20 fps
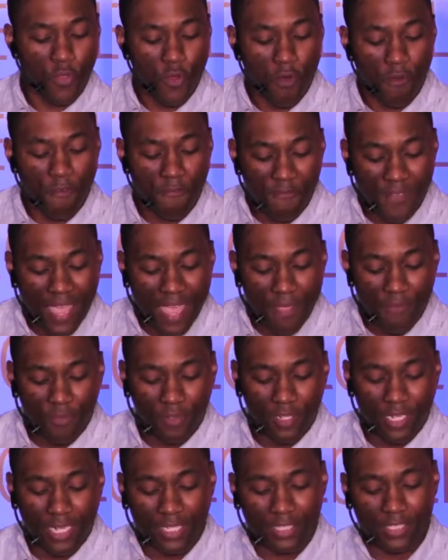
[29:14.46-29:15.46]
Through your
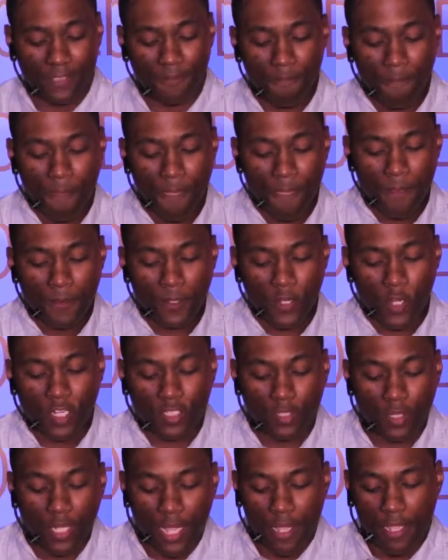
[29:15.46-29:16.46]
faithfulness.
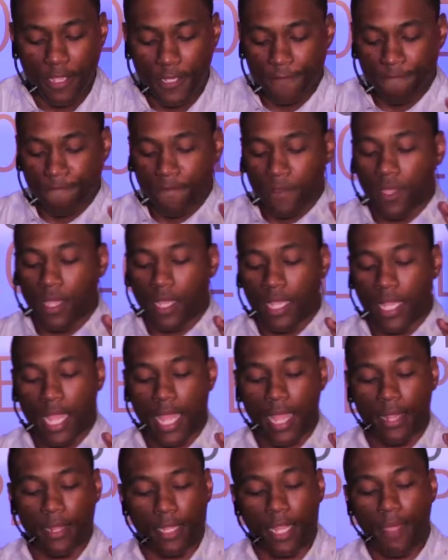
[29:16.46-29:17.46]
Church, I
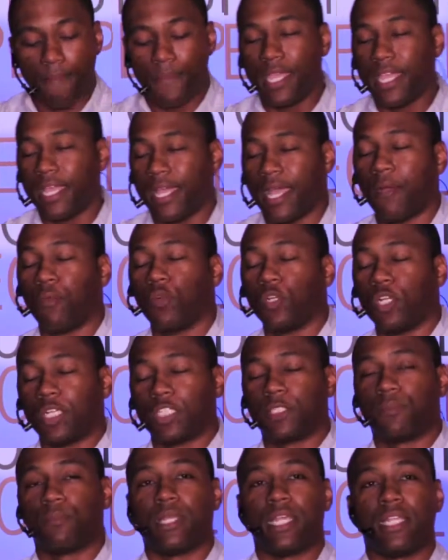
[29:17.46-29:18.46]
want
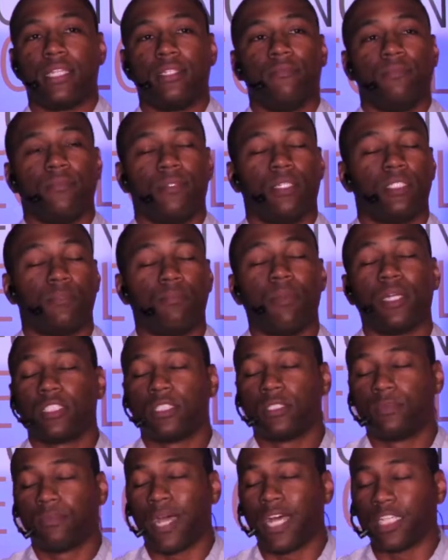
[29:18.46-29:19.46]
to explain as
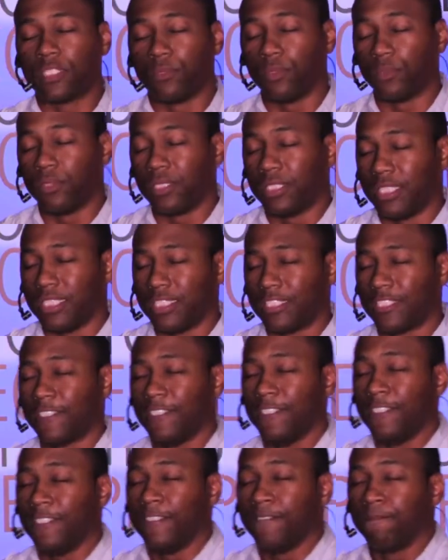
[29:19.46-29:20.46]
much as possible with
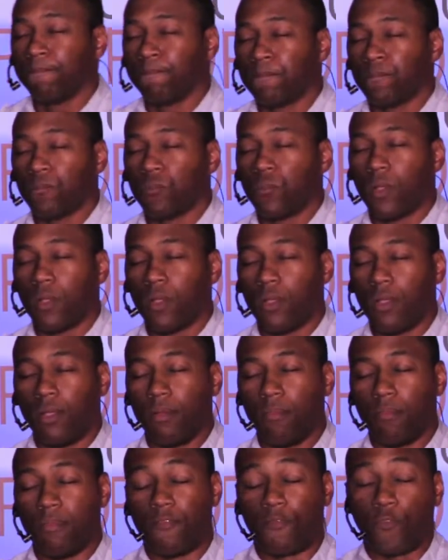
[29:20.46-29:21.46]
this.
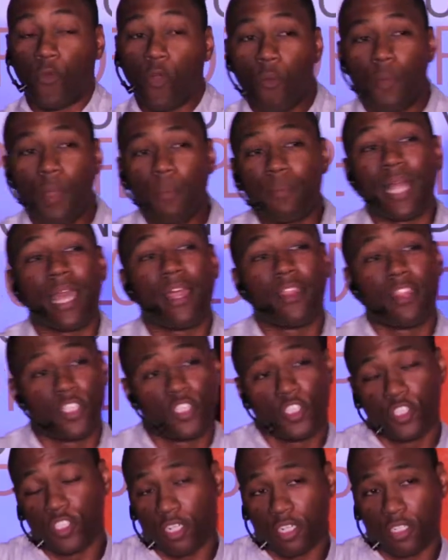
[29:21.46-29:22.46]
Before we
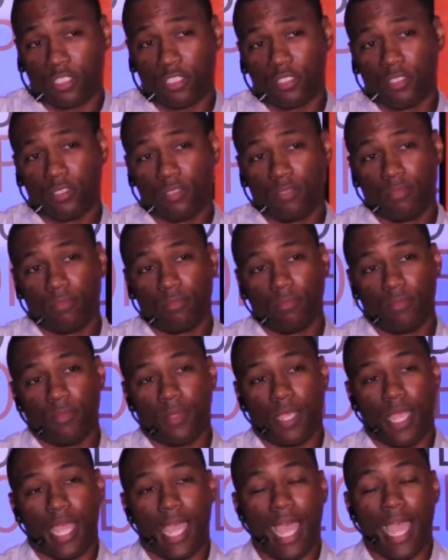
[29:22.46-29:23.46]
planted this church,
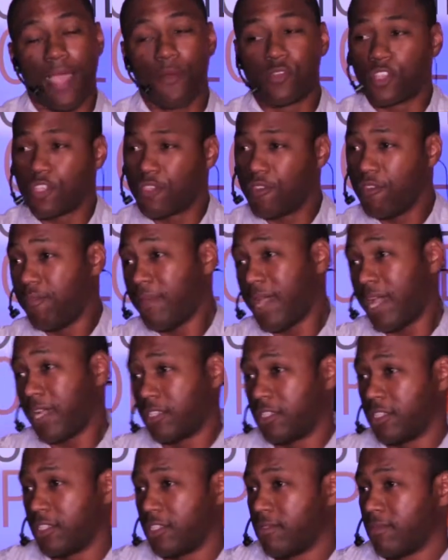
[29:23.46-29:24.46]
I was a youth
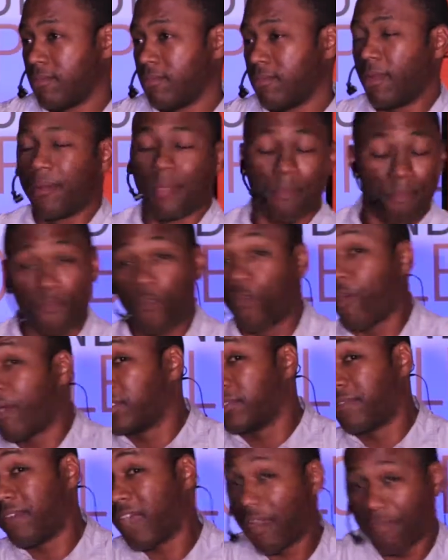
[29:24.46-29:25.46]
pastor.
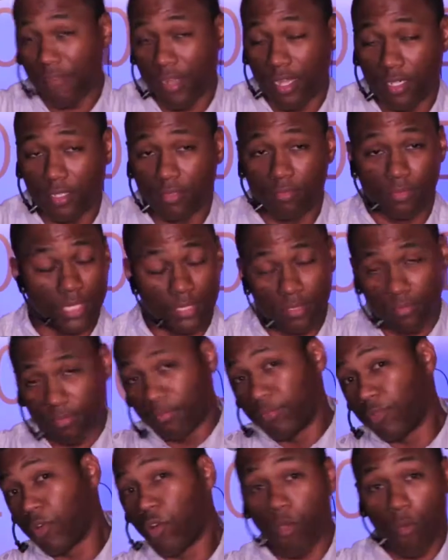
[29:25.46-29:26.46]
Before I was a firefighter,
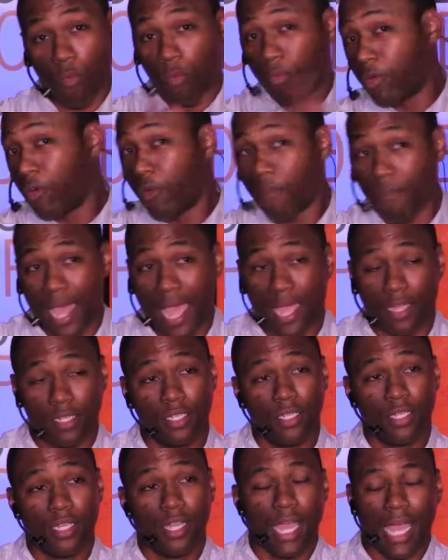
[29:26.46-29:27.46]
going
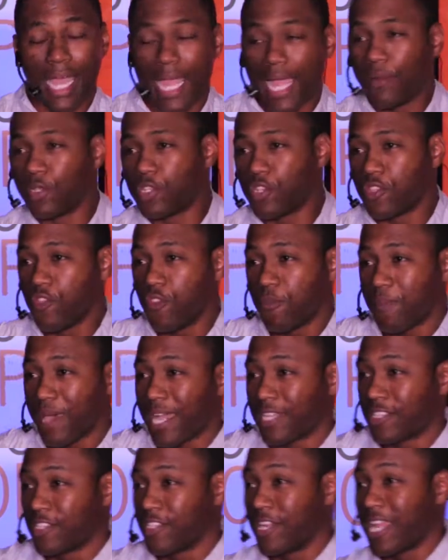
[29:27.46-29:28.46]
back. I was a youth
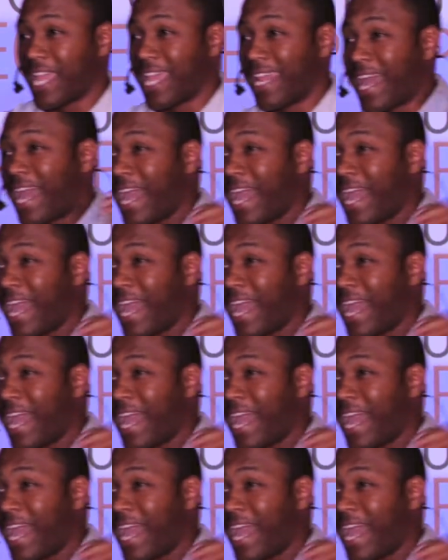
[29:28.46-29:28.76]
pastor,